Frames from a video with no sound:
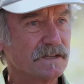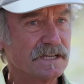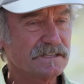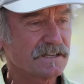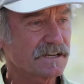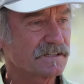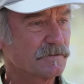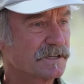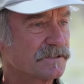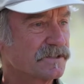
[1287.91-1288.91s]
insects that
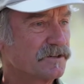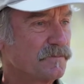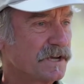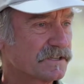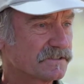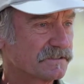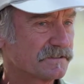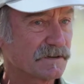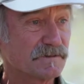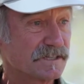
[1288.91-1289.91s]
we consider pests,
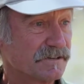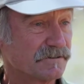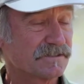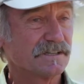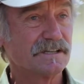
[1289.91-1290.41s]
like mosquitoes.